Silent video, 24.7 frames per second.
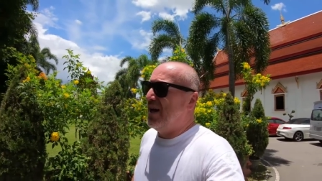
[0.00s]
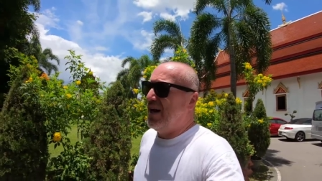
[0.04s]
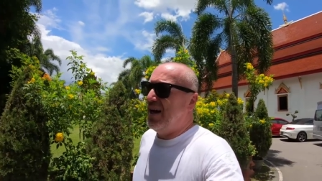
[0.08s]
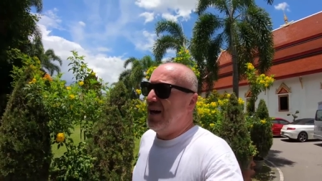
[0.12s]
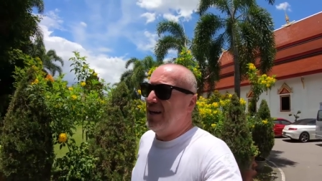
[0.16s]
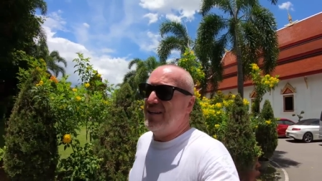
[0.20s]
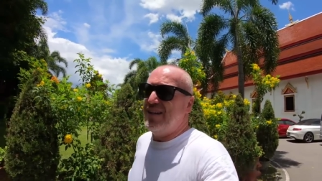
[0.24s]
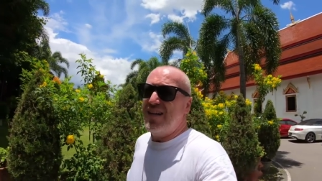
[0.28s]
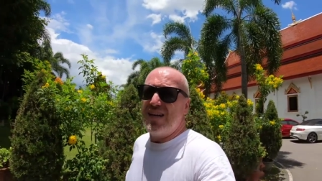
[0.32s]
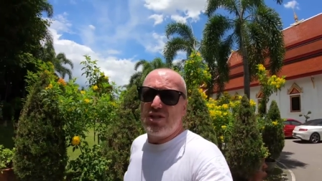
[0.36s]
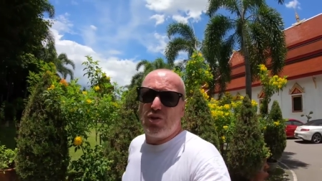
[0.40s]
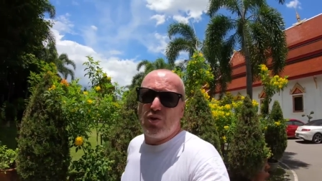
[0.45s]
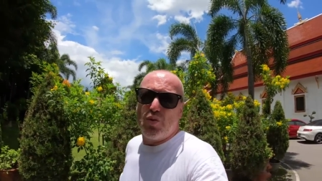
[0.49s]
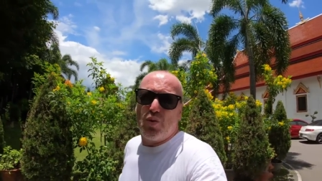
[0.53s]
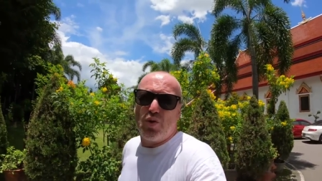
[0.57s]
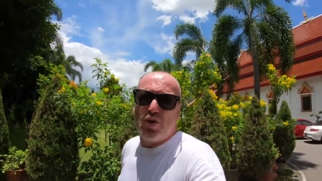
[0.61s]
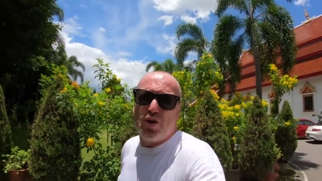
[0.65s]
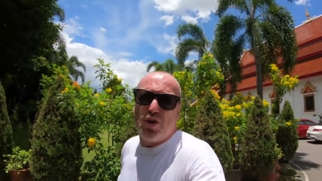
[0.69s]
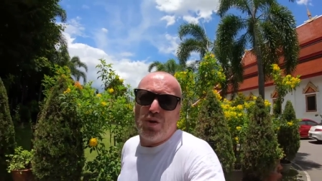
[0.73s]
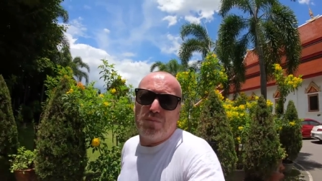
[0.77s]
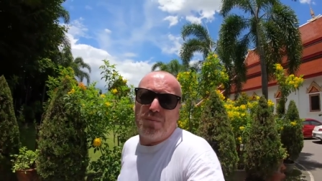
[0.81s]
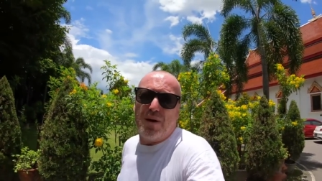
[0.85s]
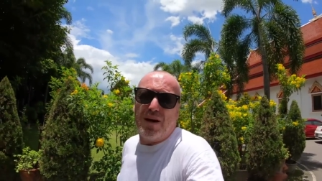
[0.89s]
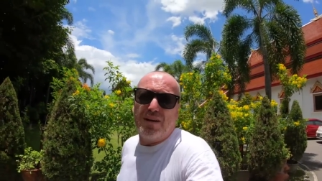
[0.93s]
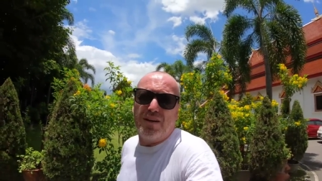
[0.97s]
And yes, all
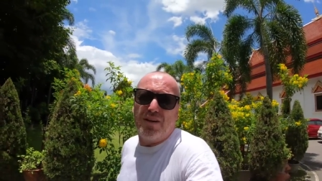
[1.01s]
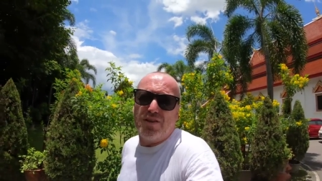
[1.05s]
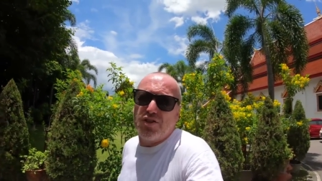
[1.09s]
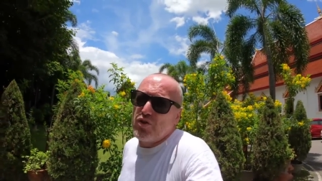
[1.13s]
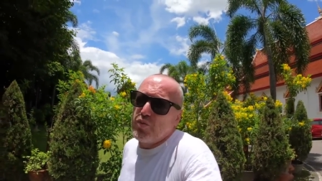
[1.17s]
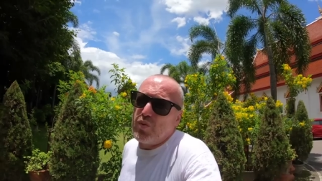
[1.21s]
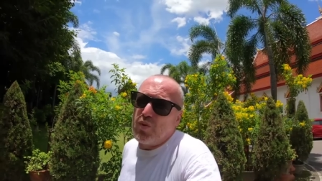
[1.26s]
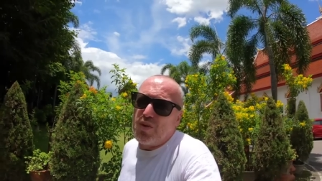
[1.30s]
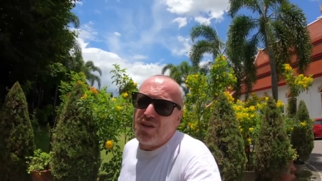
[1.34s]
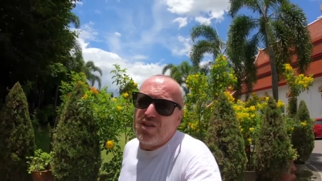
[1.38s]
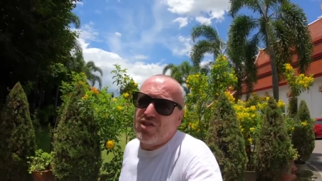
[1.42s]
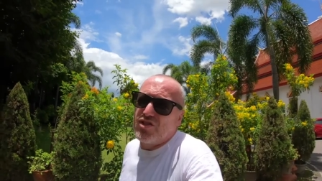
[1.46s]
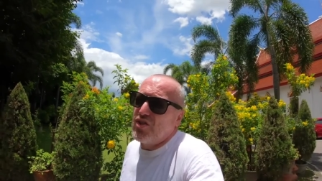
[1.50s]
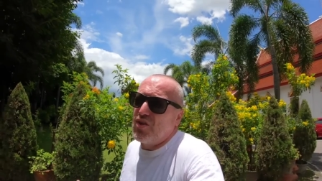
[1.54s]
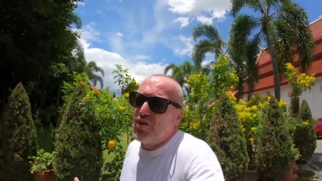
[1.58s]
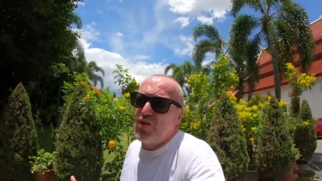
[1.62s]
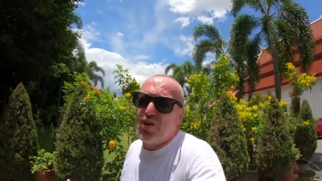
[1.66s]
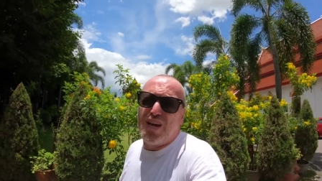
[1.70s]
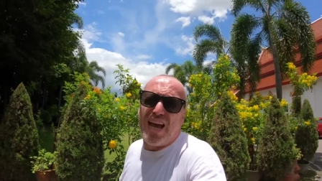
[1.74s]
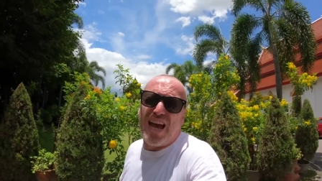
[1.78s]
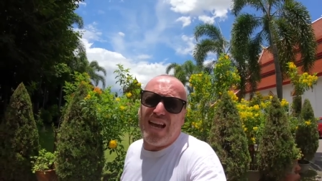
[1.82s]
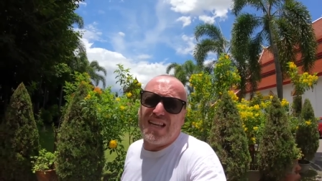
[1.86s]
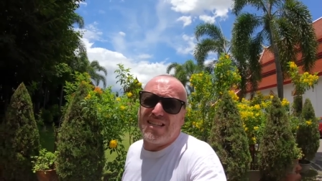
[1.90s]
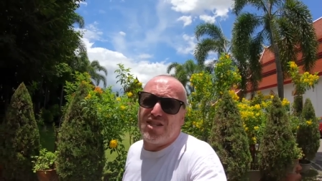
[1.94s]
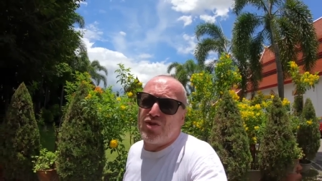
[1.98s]
good, man. I just wanted to do the
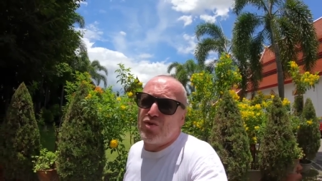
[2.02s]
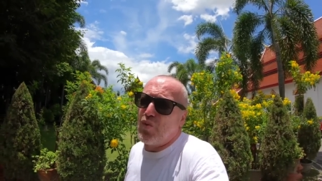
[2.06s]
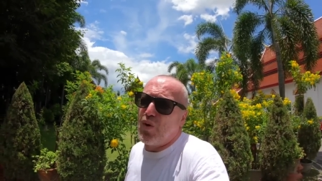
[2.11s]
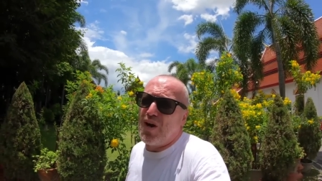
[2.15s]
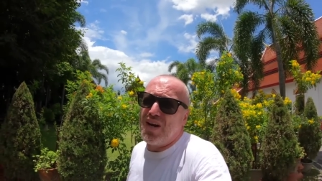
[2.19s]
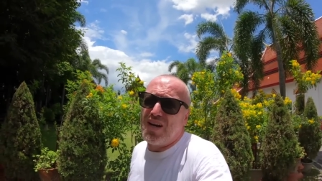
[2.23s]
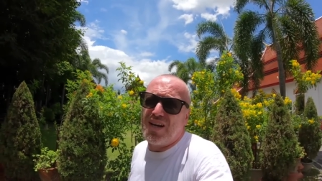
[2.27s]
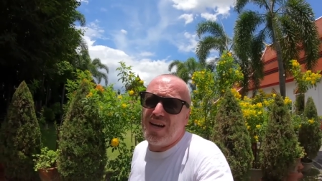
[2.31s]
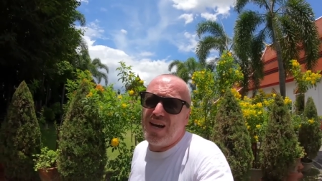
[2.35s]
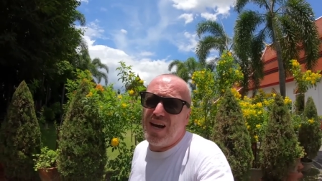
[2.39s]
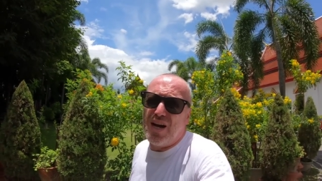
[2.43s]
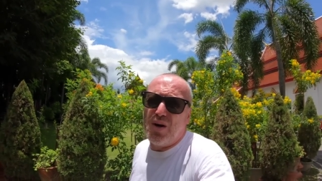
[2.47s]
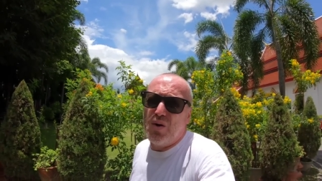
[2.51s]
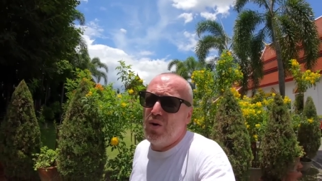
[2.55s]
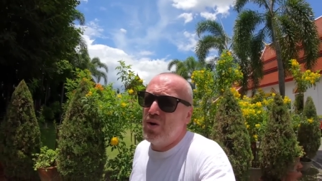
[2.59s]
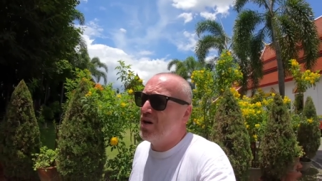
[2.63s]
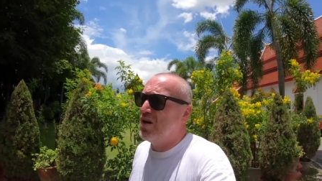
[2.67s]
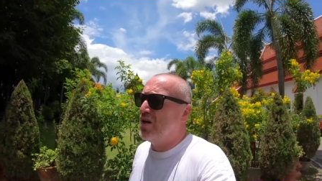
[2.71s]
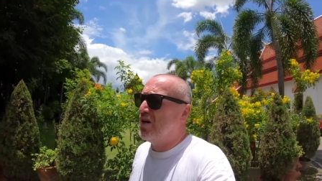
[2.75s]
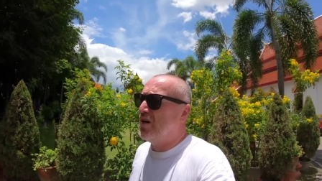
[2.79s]
Kad Suan Kaew